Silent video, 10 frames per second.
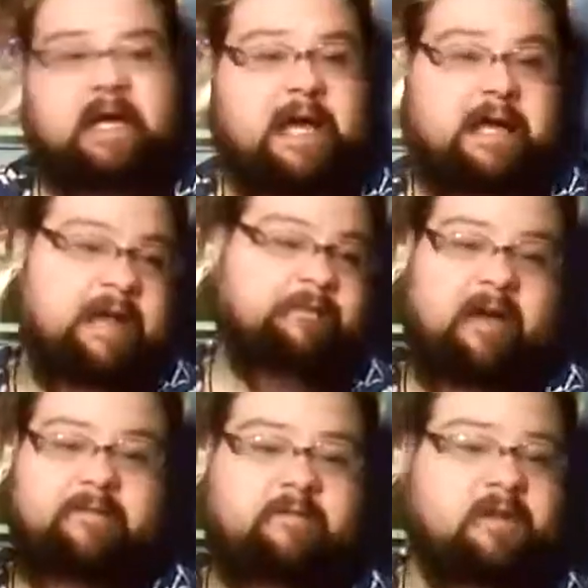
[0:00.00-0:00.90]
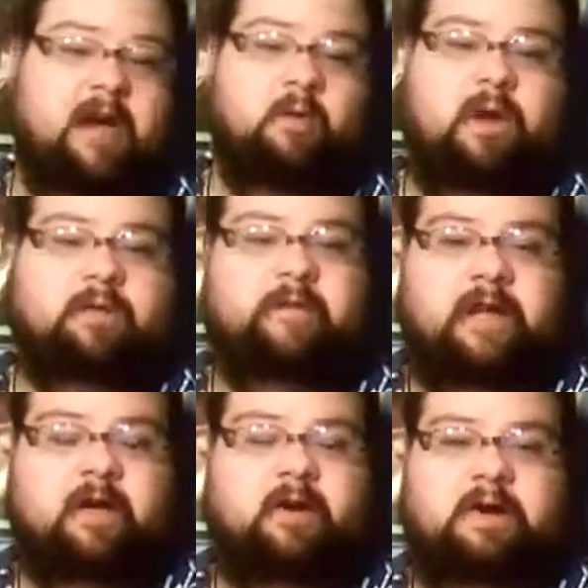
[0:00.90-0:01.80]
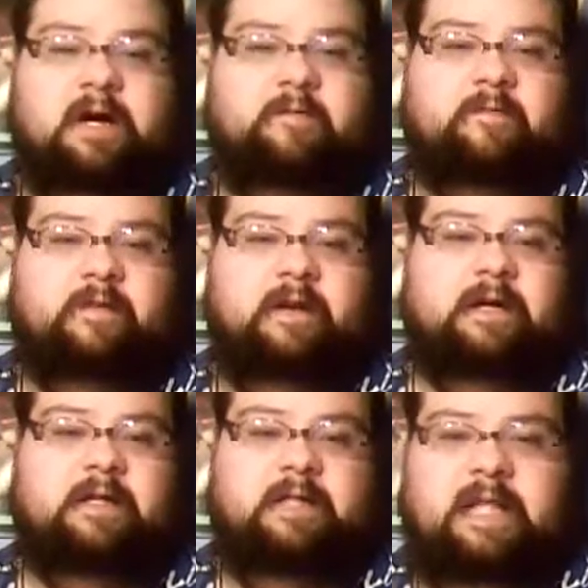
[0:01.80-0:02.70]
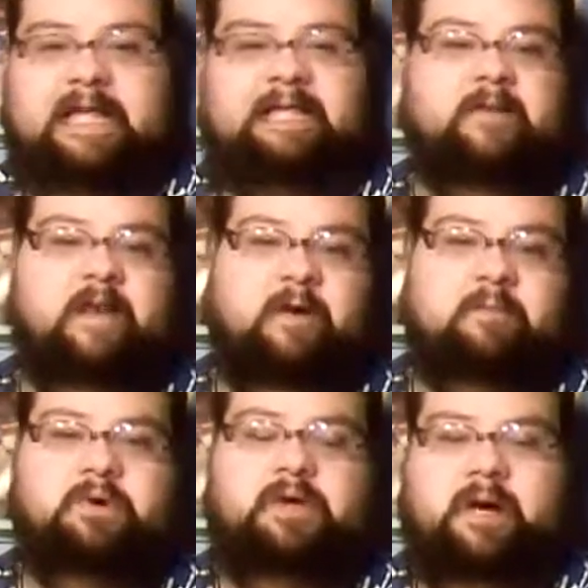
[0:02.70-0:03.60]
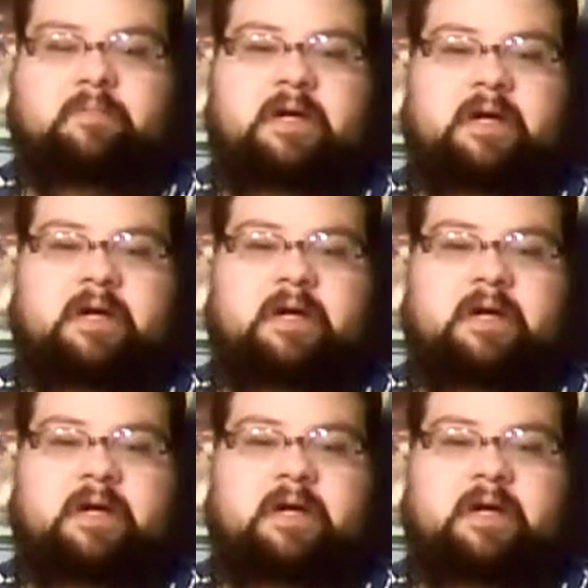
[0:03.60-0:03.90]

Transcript: Heck, I've even got one video of the last video I put up